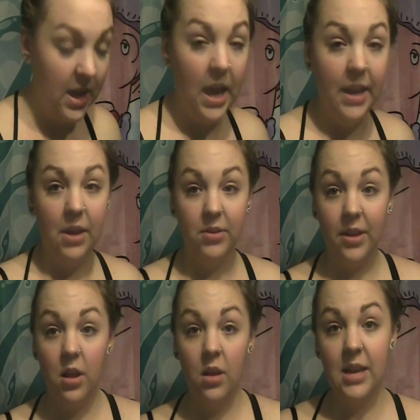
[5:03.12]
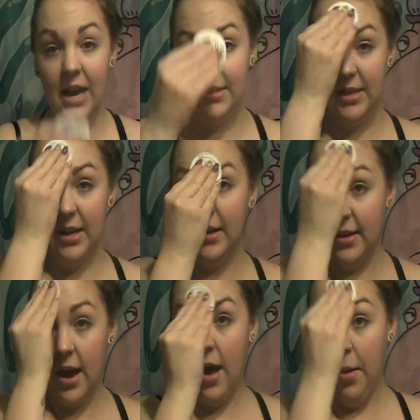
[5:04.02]
Now glycolic acid,
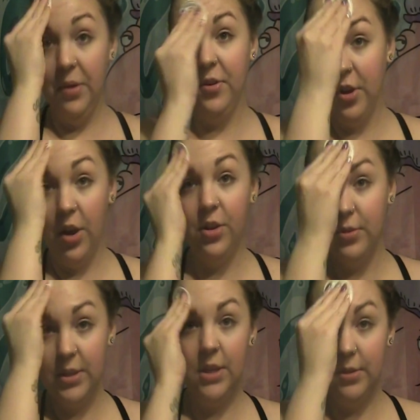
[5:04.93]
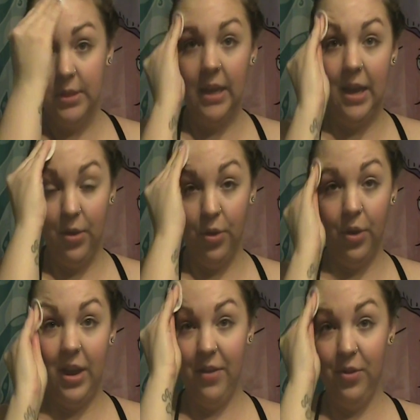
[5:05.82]
if you're not used to using it, or
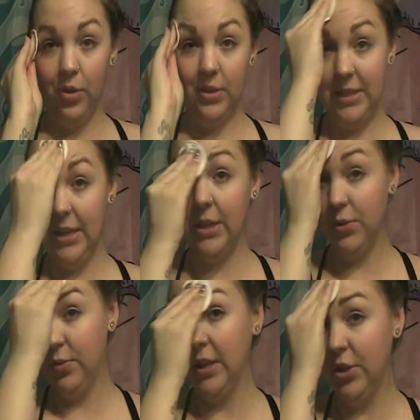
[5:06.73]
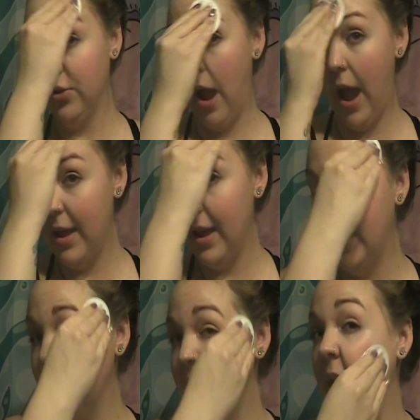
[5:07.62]
if your skin is really dry, it
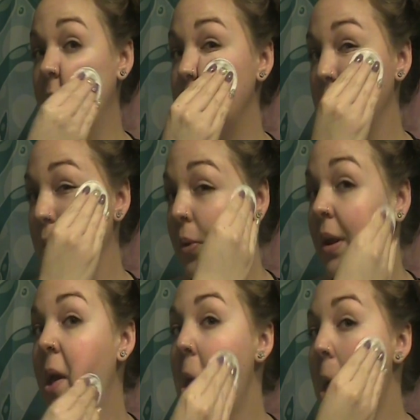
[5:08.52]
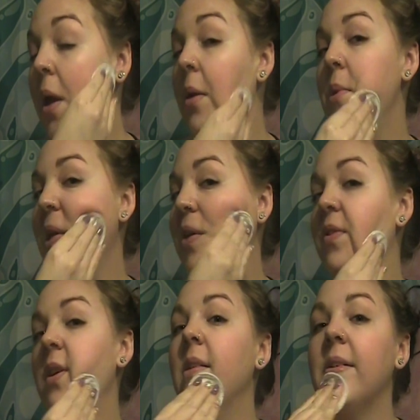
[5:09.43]
can tend to make it
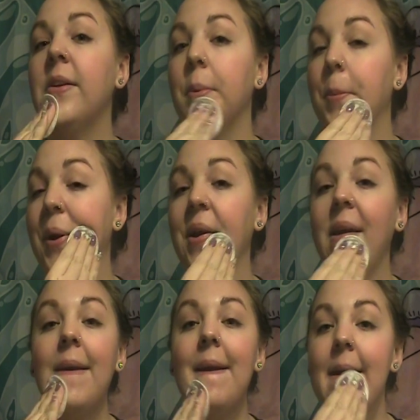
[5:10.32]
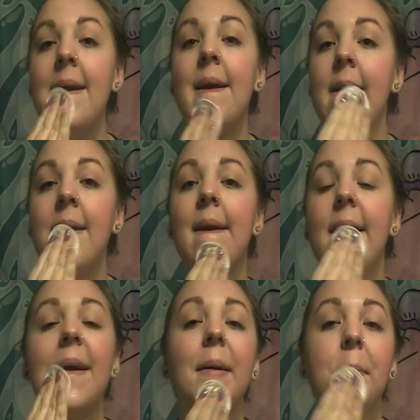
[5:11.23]
feel a little burning.
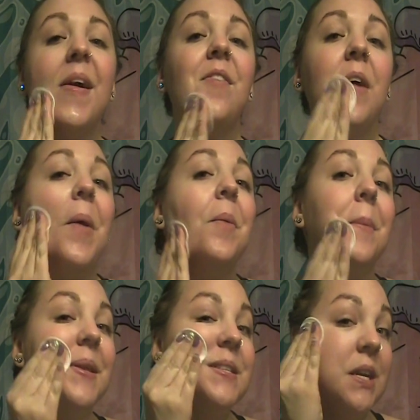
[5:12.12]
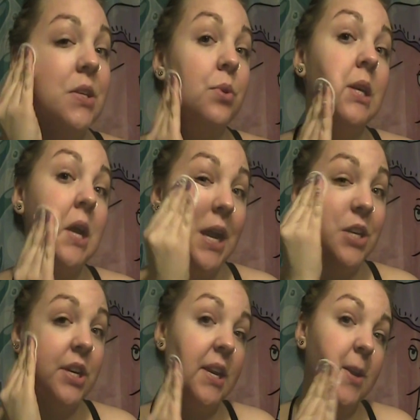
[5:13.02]
I find when my skin's really
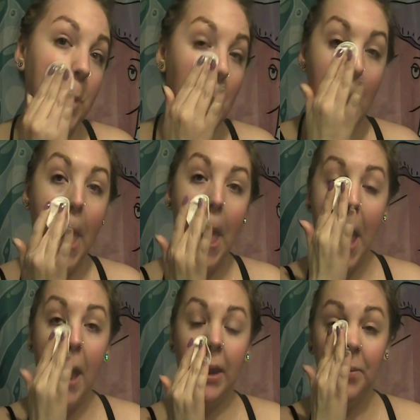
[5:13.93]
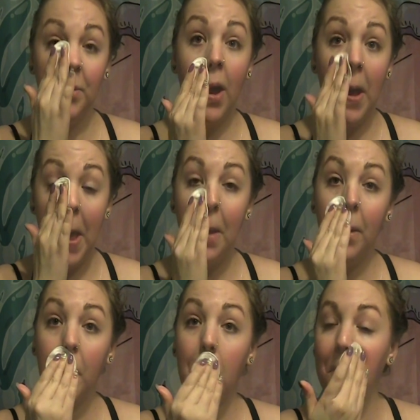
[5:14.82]
hydrated and I'm not
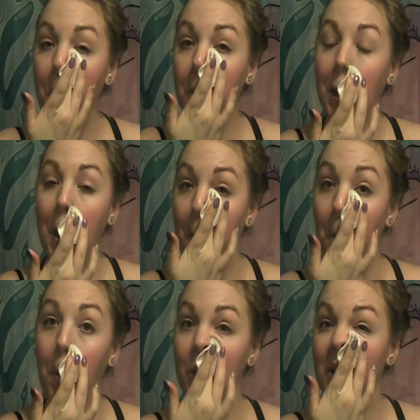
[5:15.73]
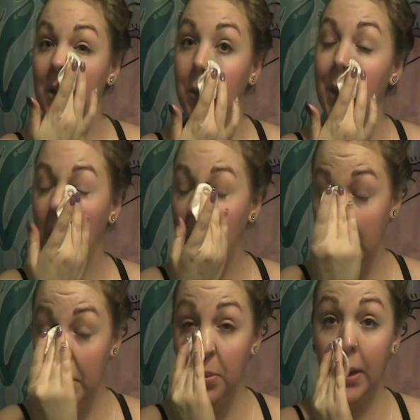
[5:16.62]
broken out, I don't get
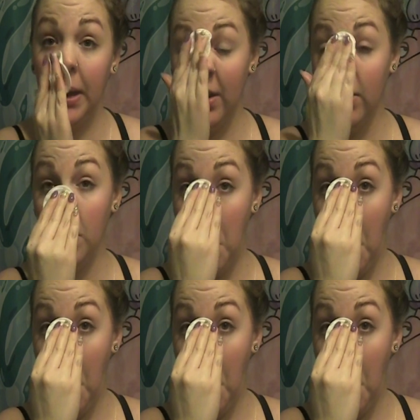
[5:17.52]
any burning at all.